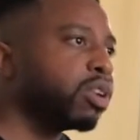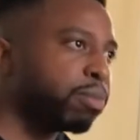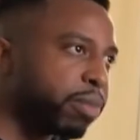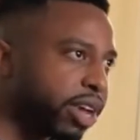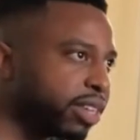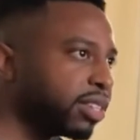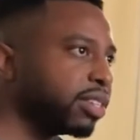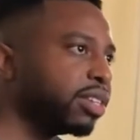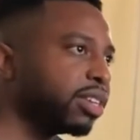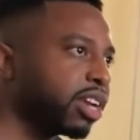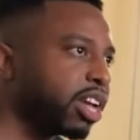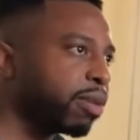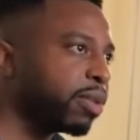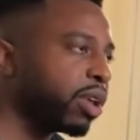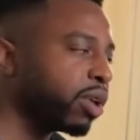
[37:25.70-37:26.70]
What's their message? You
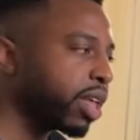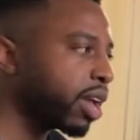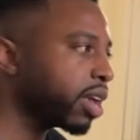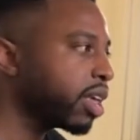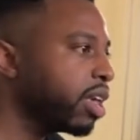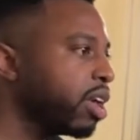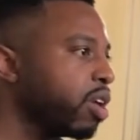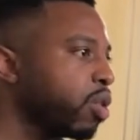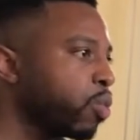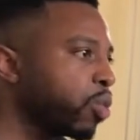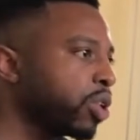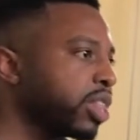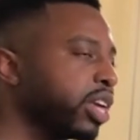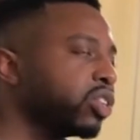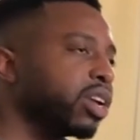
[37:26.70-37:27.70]
know what I mean? Like,
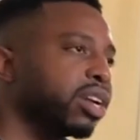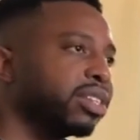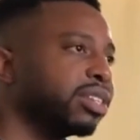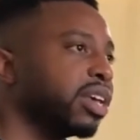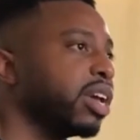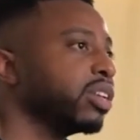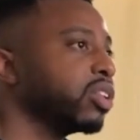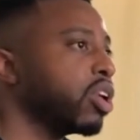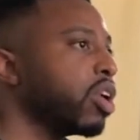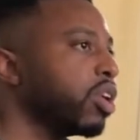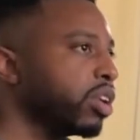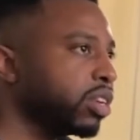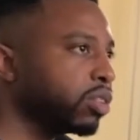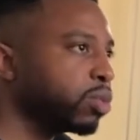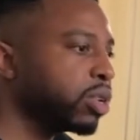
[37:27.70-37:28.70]
what are they trying to say as an
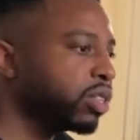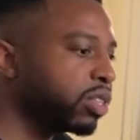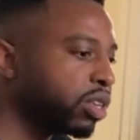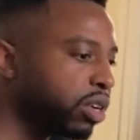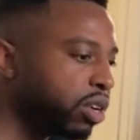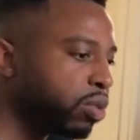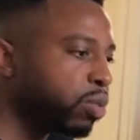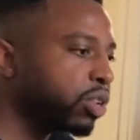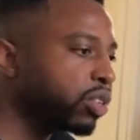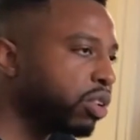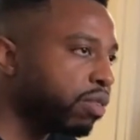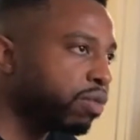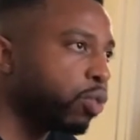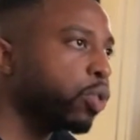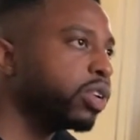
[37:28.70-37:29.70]
artist? What is
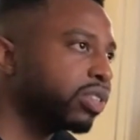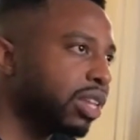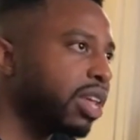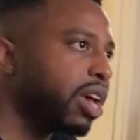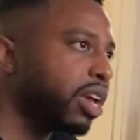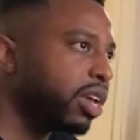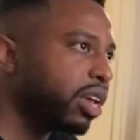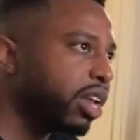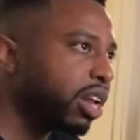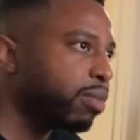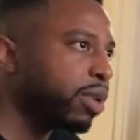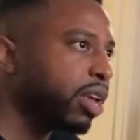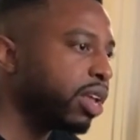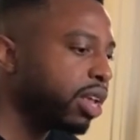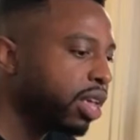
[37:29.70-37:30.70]
their voice like? You know what
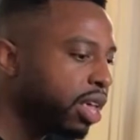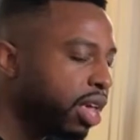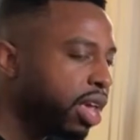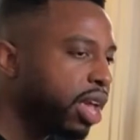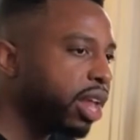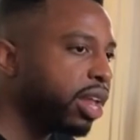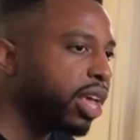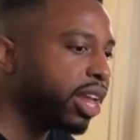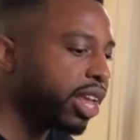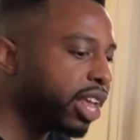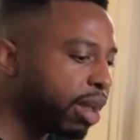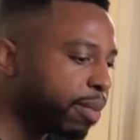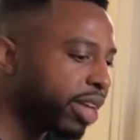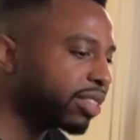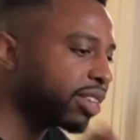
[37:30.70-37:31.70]
I mean? And
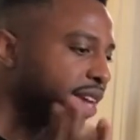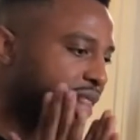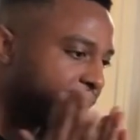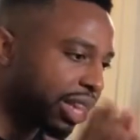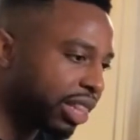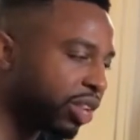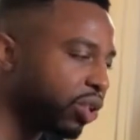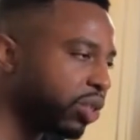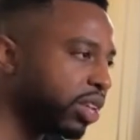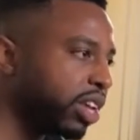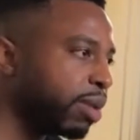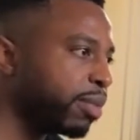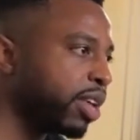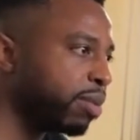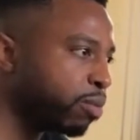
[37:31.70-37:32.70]
again, I'm not saying like
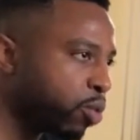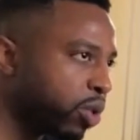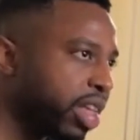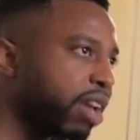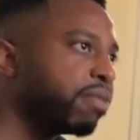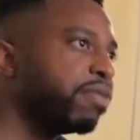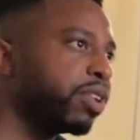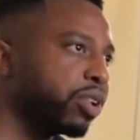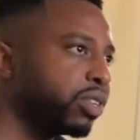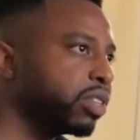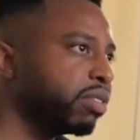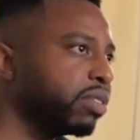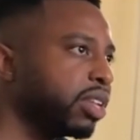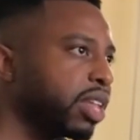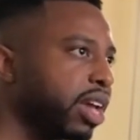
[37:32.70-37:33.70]
literally. I mean more like
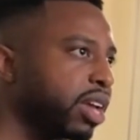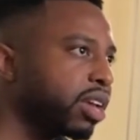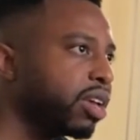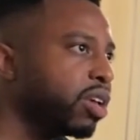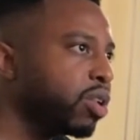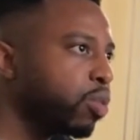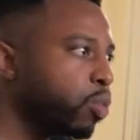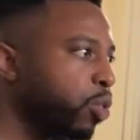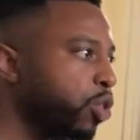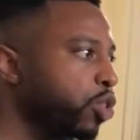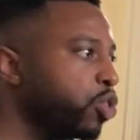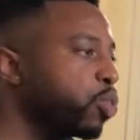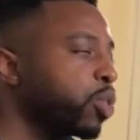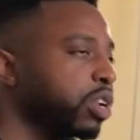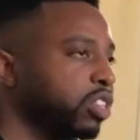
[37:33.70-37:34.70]
figuratively. Like, what do
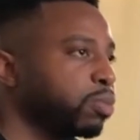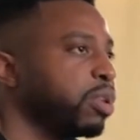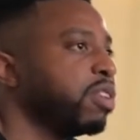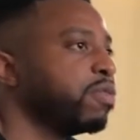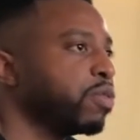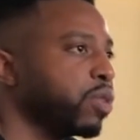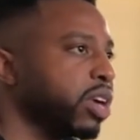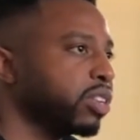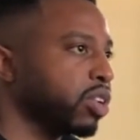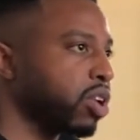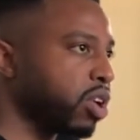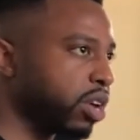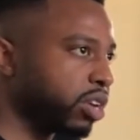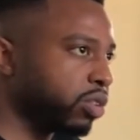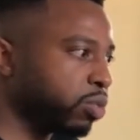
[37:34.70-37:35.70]
you want to speak for as an
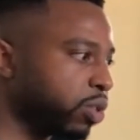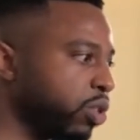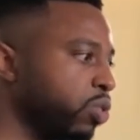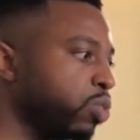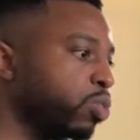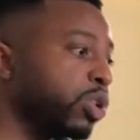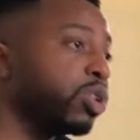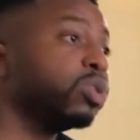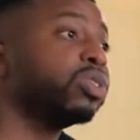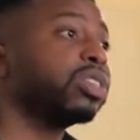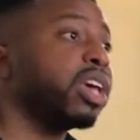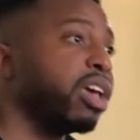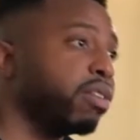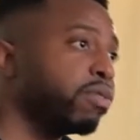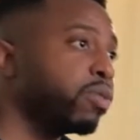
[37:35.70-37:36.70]
artist? What do you
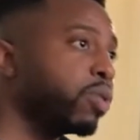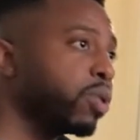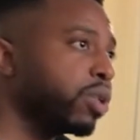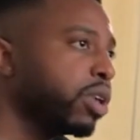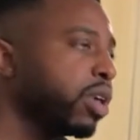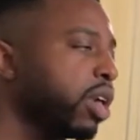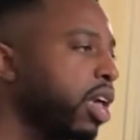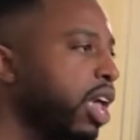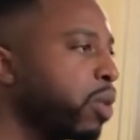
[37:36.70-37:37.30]
stand for?